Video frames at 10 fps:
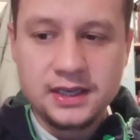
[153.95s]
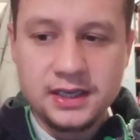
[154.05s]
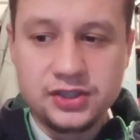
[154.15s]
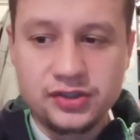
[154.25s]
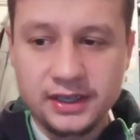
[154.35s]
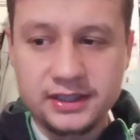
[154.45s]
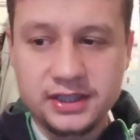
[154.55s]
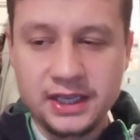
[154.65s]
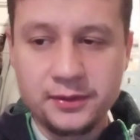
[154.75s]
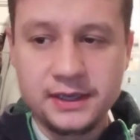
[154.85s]
He tried to
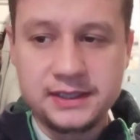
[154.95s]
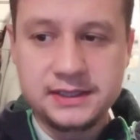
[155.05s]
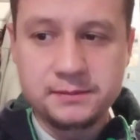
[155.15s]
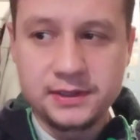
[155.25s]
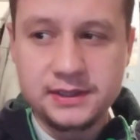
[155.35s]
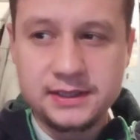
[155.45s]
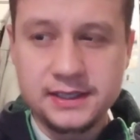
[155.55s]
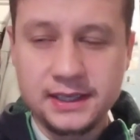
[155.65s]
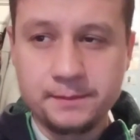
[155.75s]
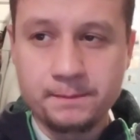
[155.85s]
clear it,
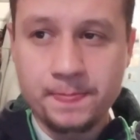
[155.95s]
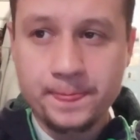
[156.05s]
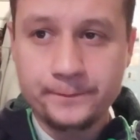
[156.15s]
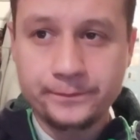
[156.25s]
but um,